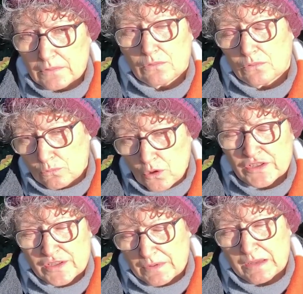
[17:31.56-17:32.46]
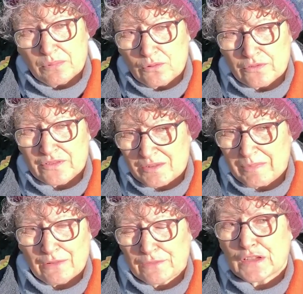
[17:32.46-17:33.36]
what's important
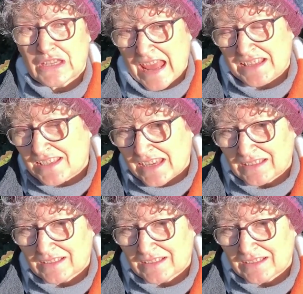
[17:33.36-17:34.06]
about forgetting.